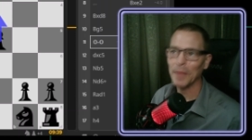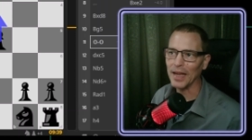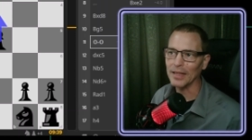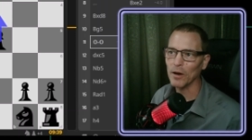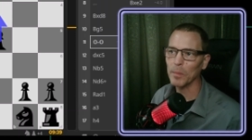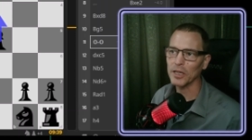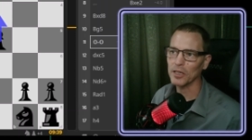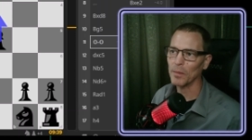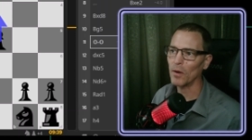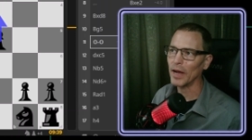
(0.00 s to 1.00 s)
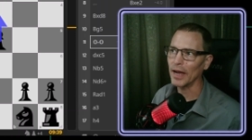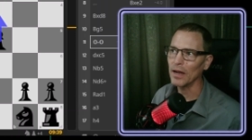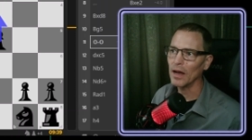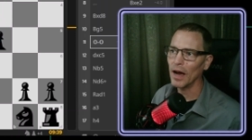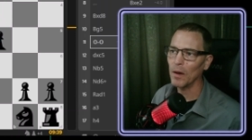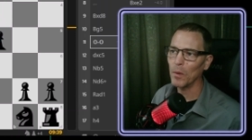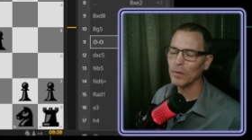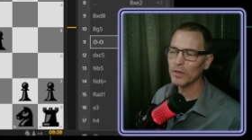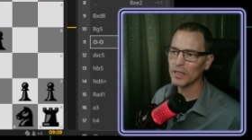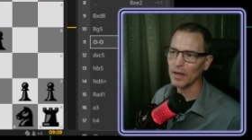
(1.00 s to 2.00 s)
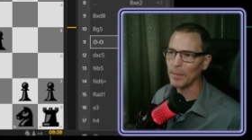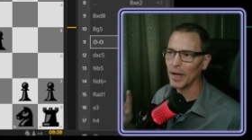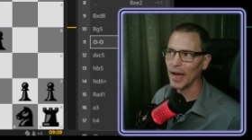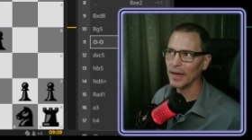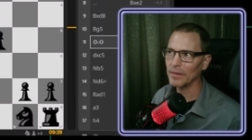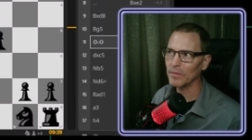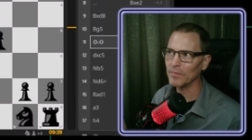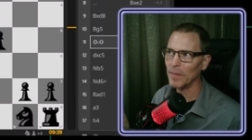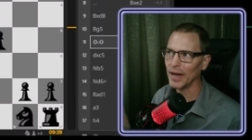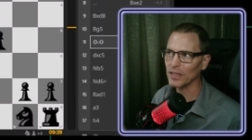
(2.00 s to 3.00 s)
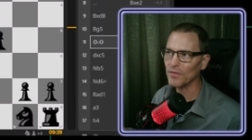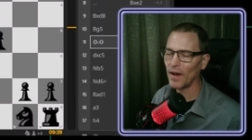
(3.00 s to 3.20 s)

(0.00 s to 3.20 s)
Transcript: And their bishop, okay, one reason I'm ahead minus